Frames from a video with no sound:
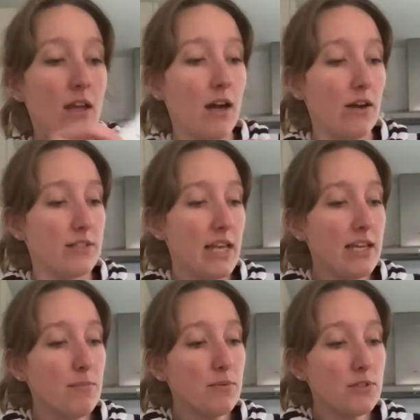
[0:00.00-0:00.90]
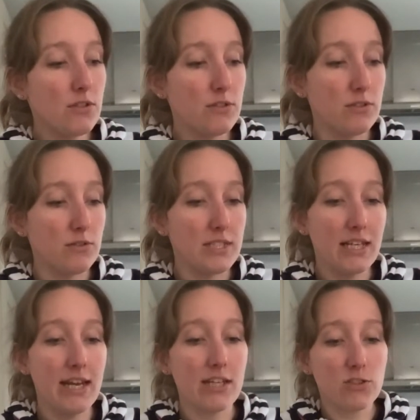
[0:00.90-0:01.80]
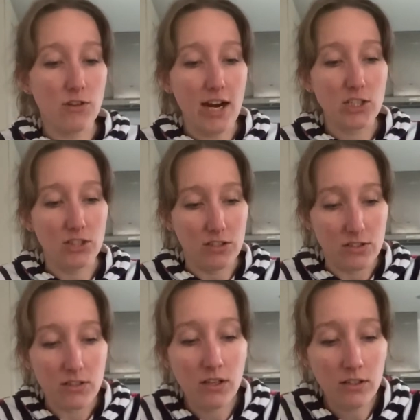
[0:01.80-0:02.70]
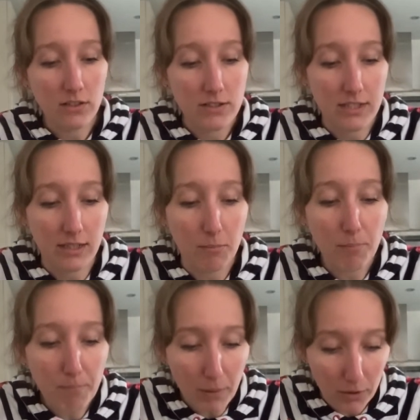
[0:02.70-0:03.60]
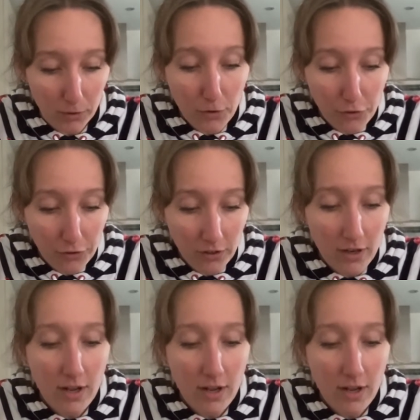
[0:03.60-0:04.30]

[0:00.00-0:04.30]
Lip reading: I was able to do DNA extractions using both